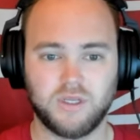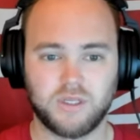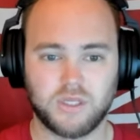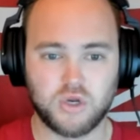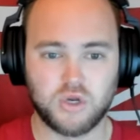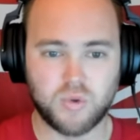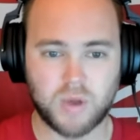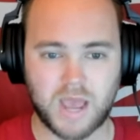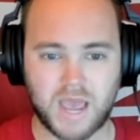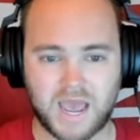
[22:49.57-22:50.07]

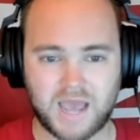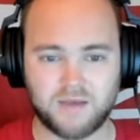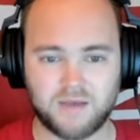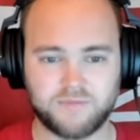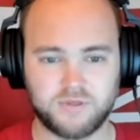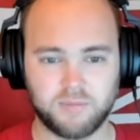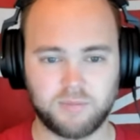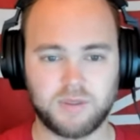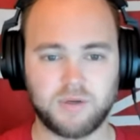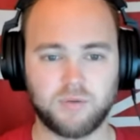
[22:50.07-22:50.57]
You
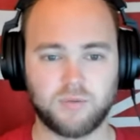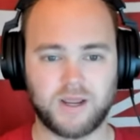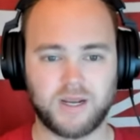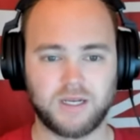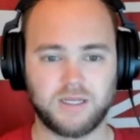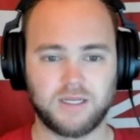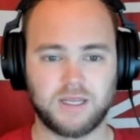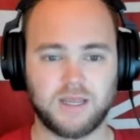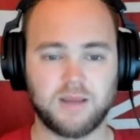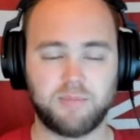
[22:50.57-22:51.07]
have to be
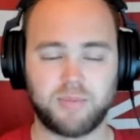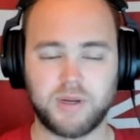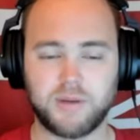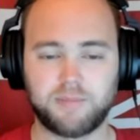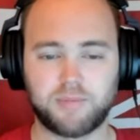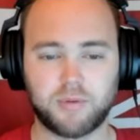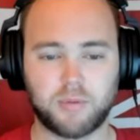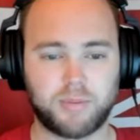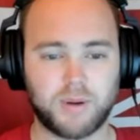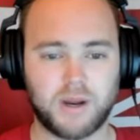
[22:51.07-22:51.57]
ready and be
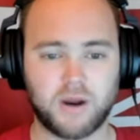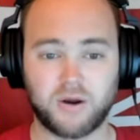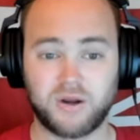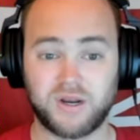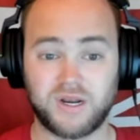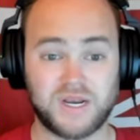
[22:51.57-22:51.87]
prepared.